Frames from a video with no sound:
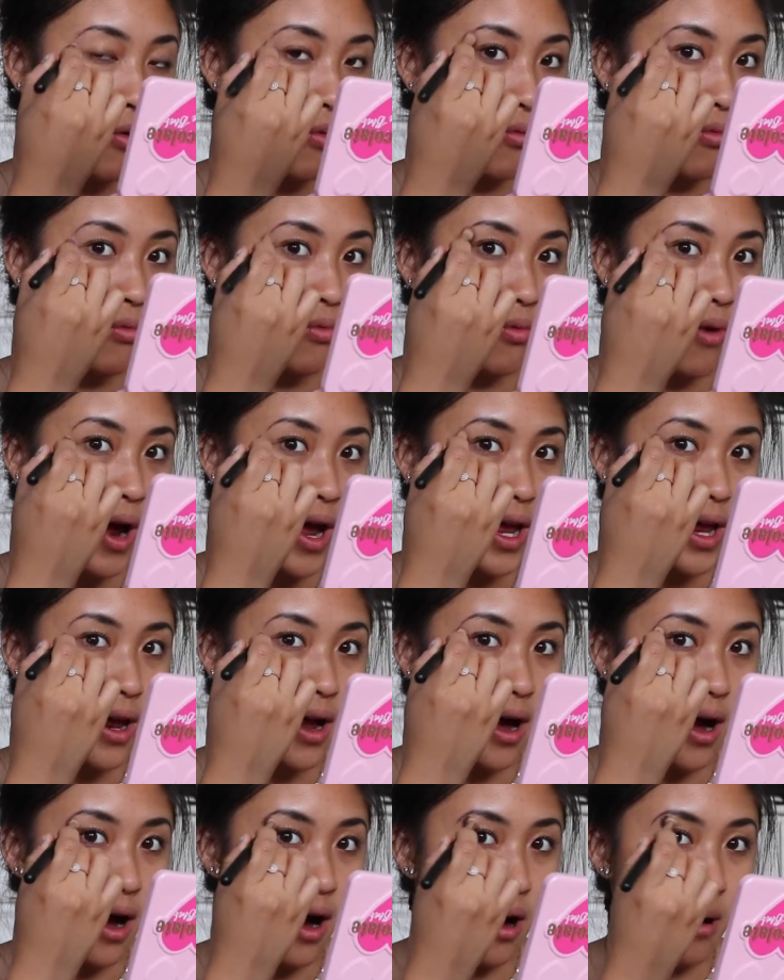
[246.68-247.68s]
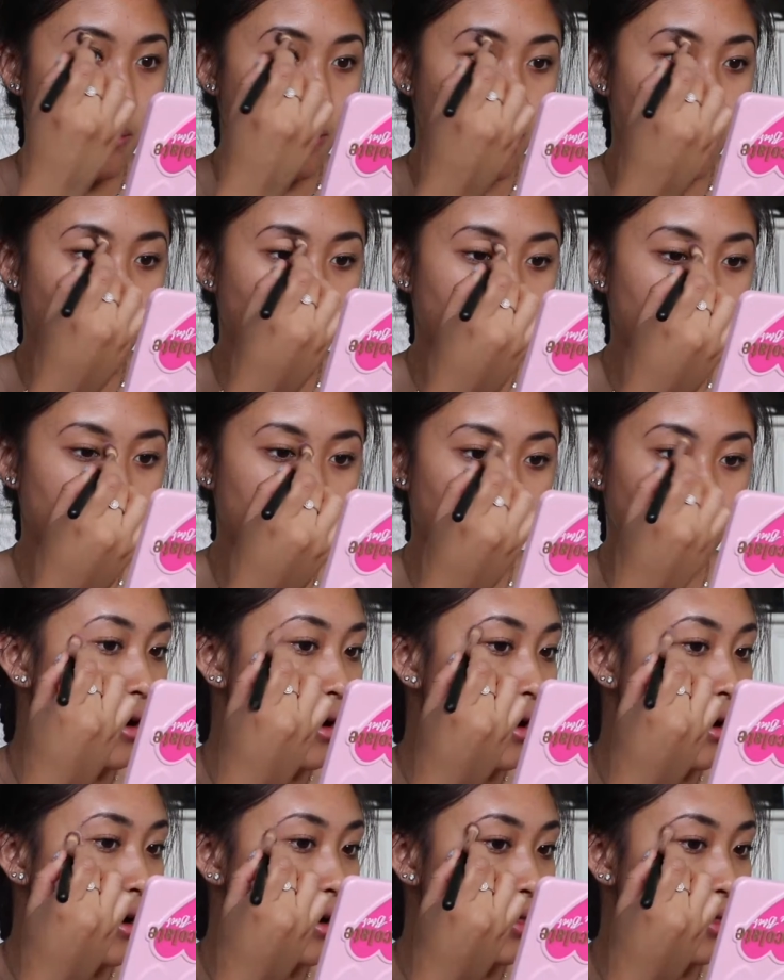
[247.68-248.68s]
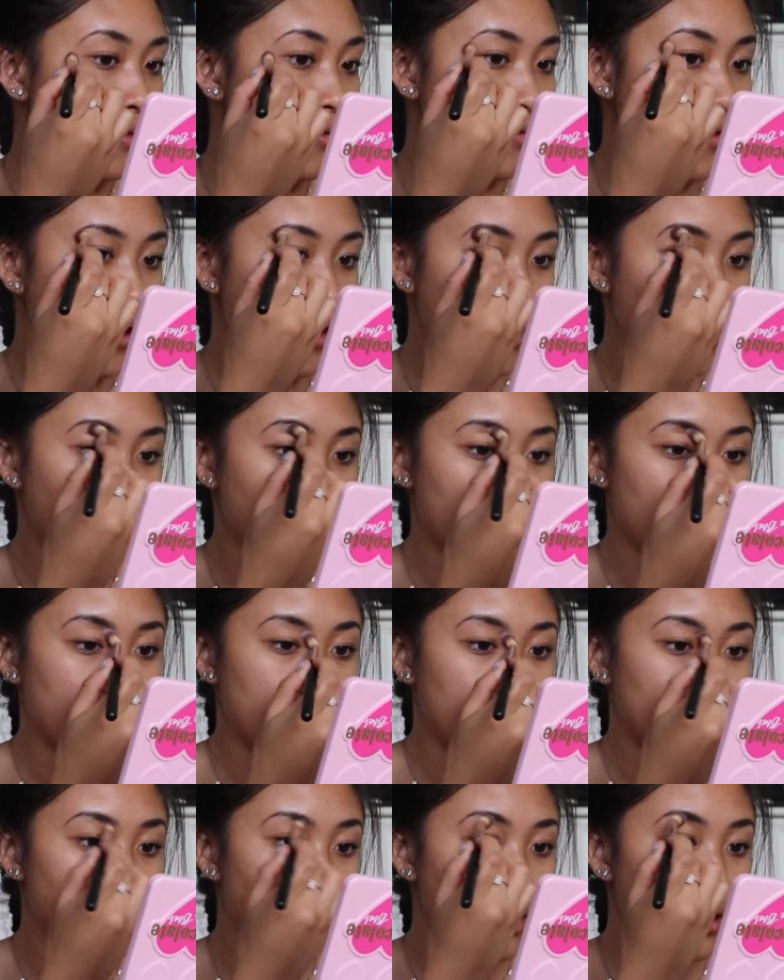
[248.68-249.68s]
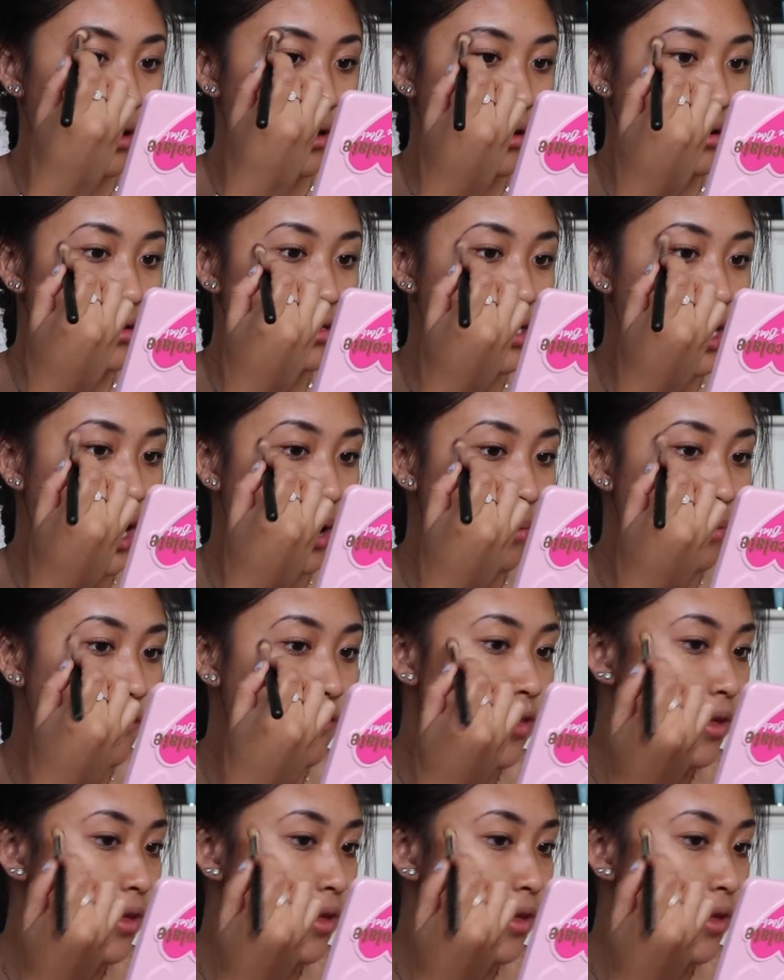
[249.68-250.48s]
right up on the very top of